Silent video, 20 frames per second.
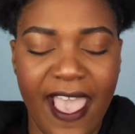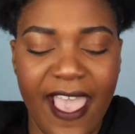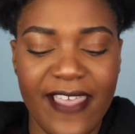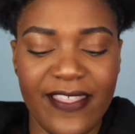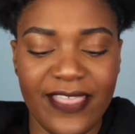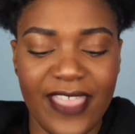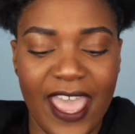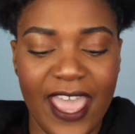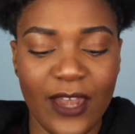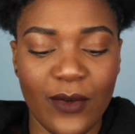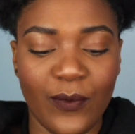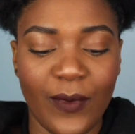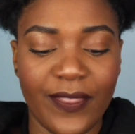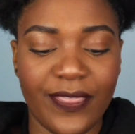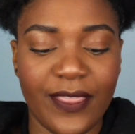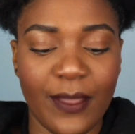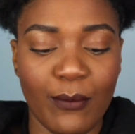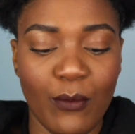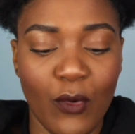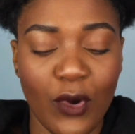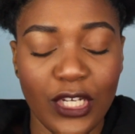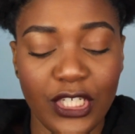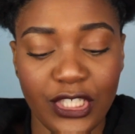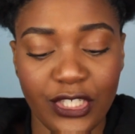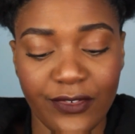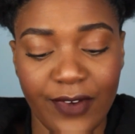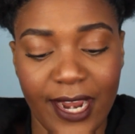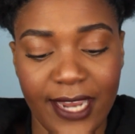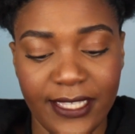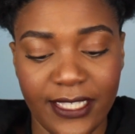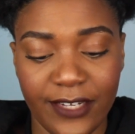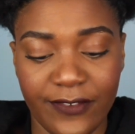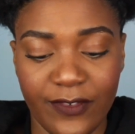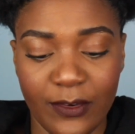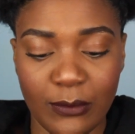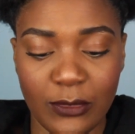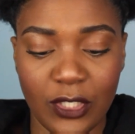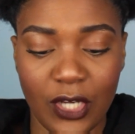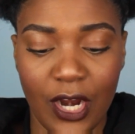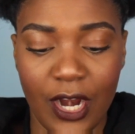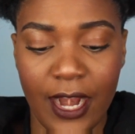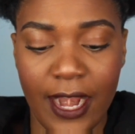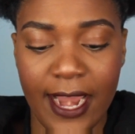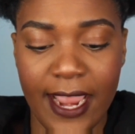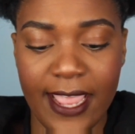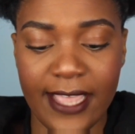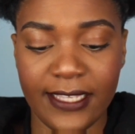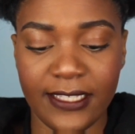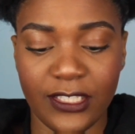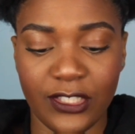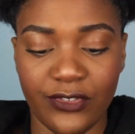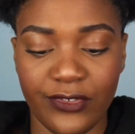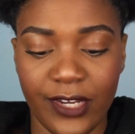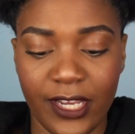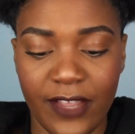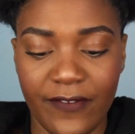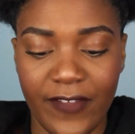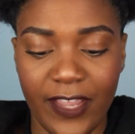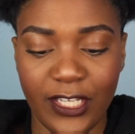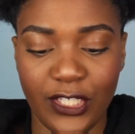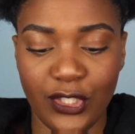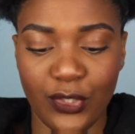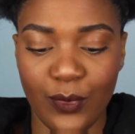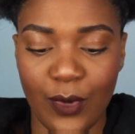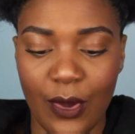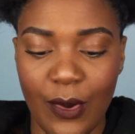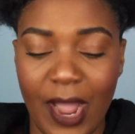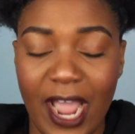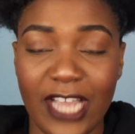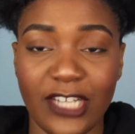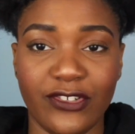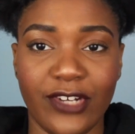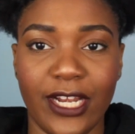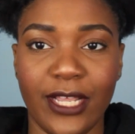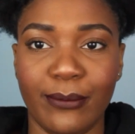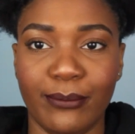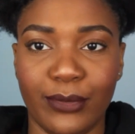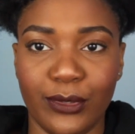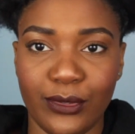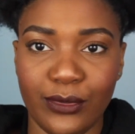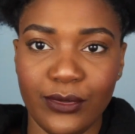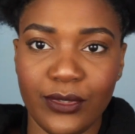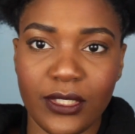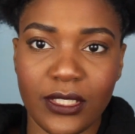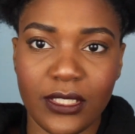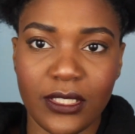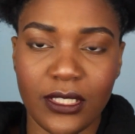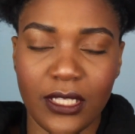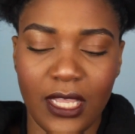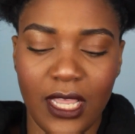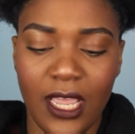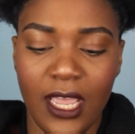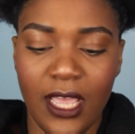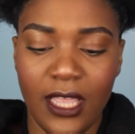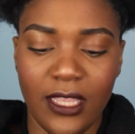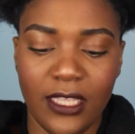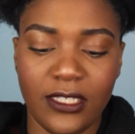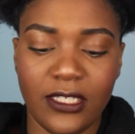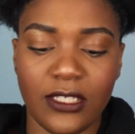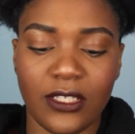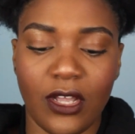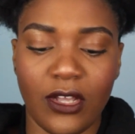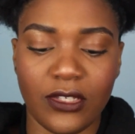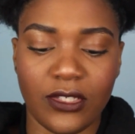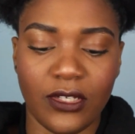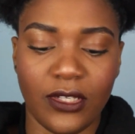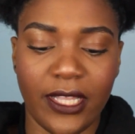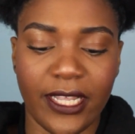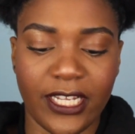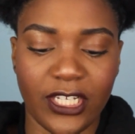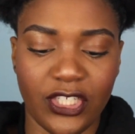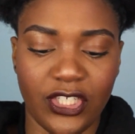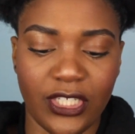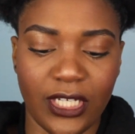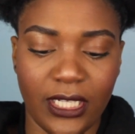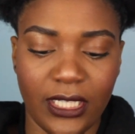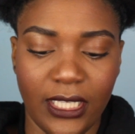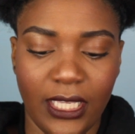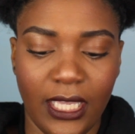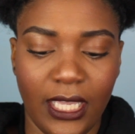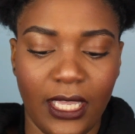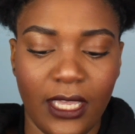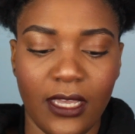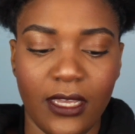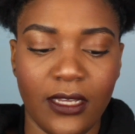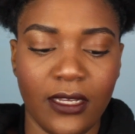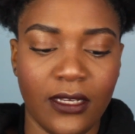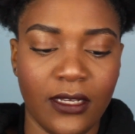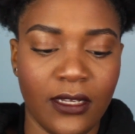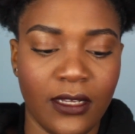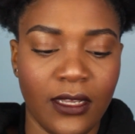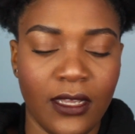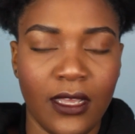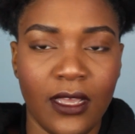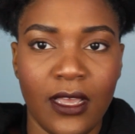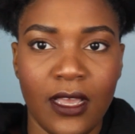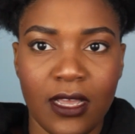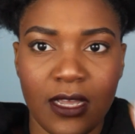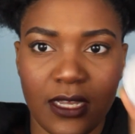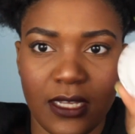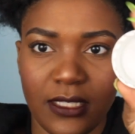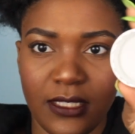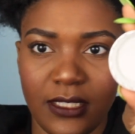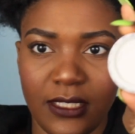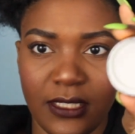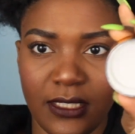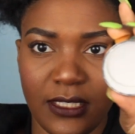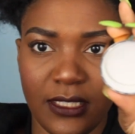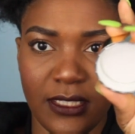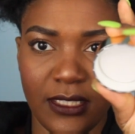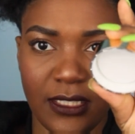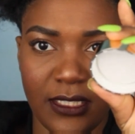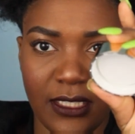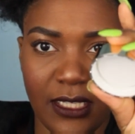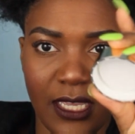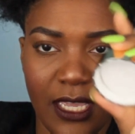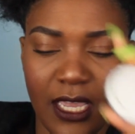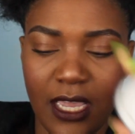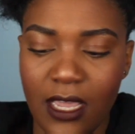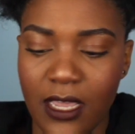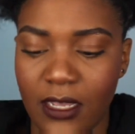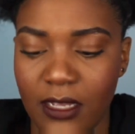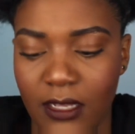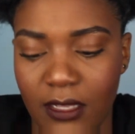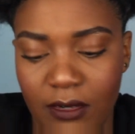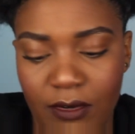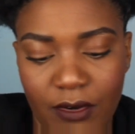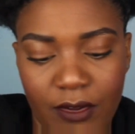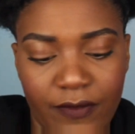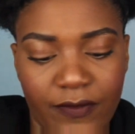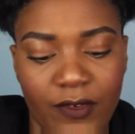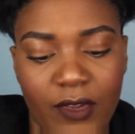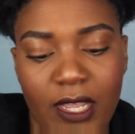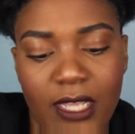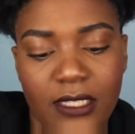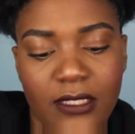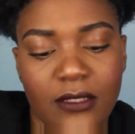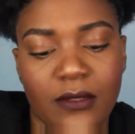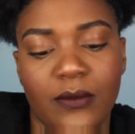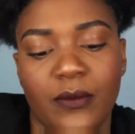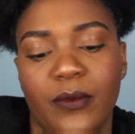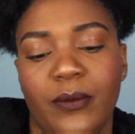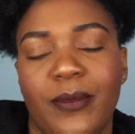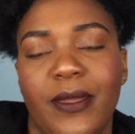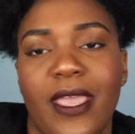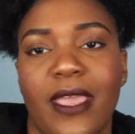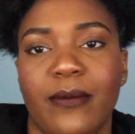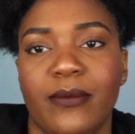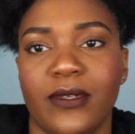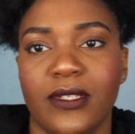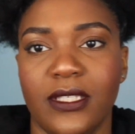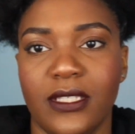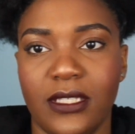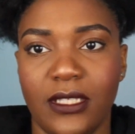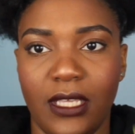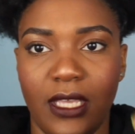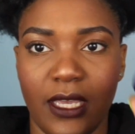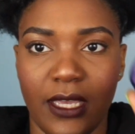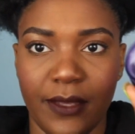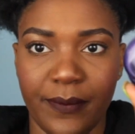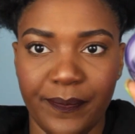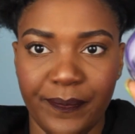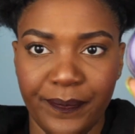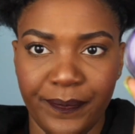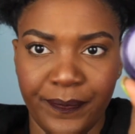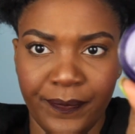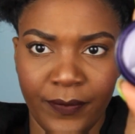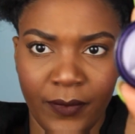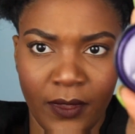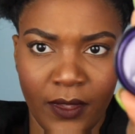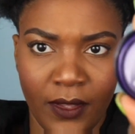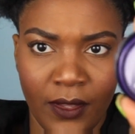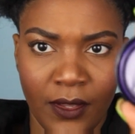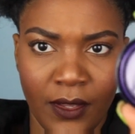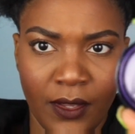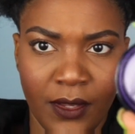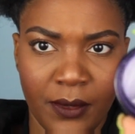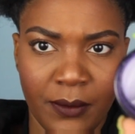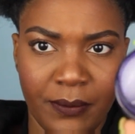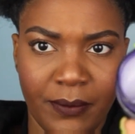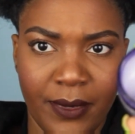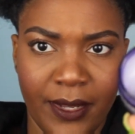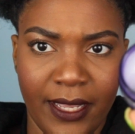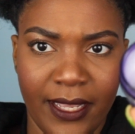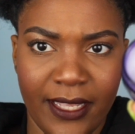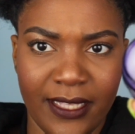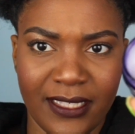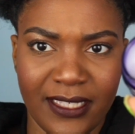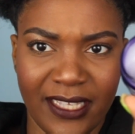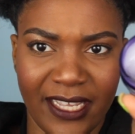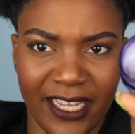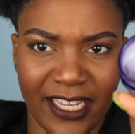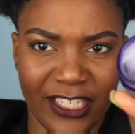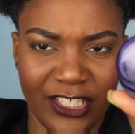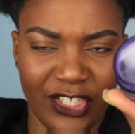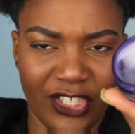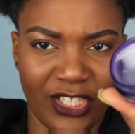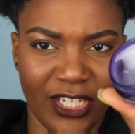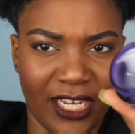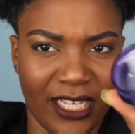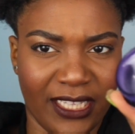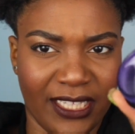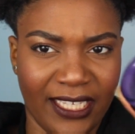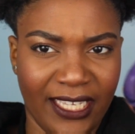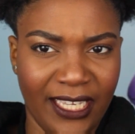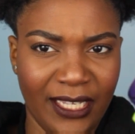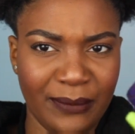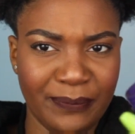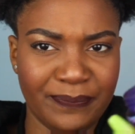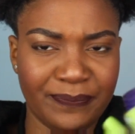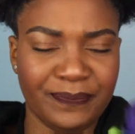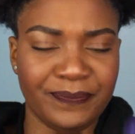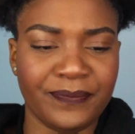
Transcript: And then with the moisturizer from Tarte is a Drink of H2O Hydrating Boost. This is also like a jelly consistency. I don't know if you guys will be able to see it, but it's like a jelly.